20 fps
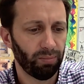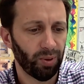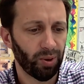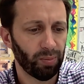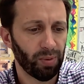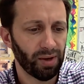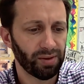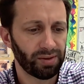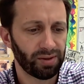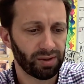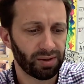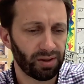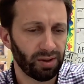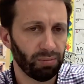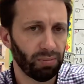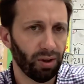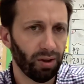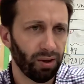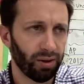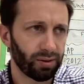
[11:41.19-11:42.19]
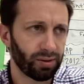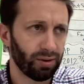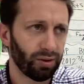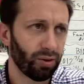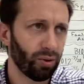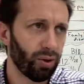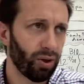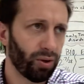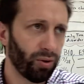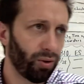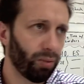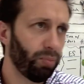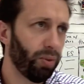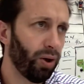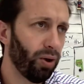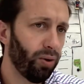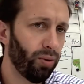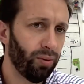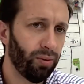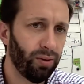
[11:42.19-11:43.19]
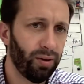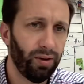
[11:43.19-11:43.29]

pay about $60 and go out on a boat,